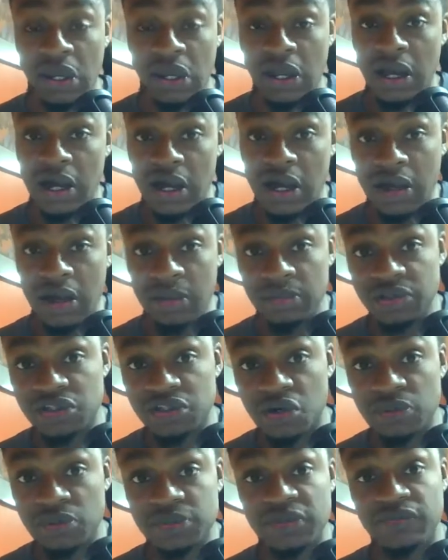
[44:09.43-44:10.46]
in
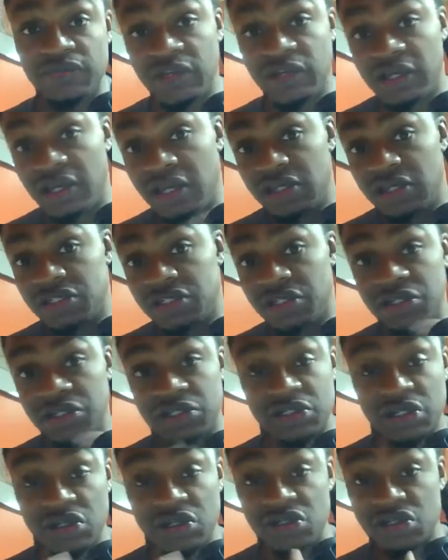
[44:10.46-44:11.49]
terms of engaging your
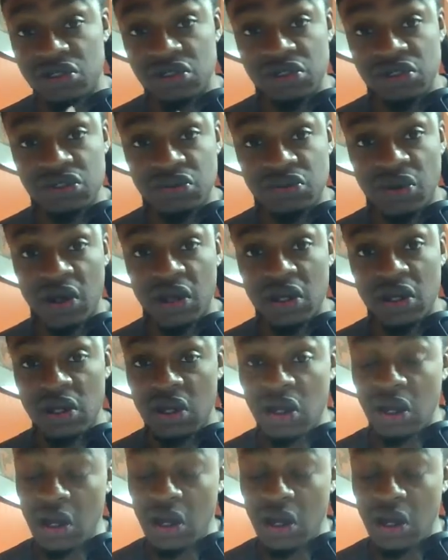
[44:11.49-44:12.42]
senses, right?